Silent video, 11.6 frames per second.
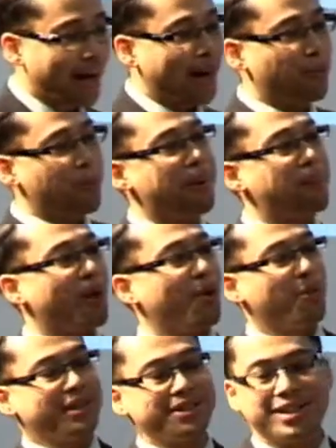I remember I
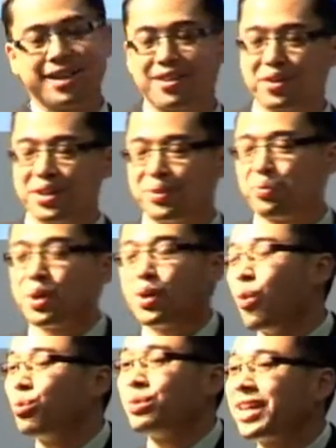went there and we
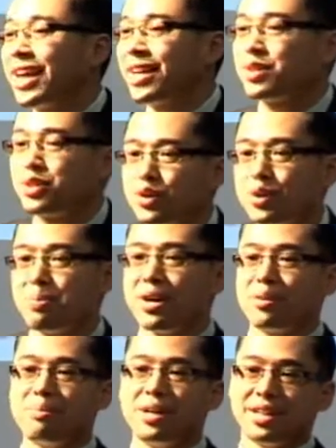only had a certain
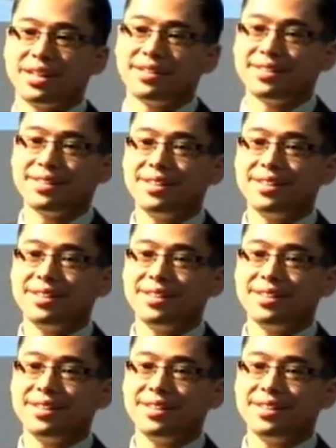amount of money,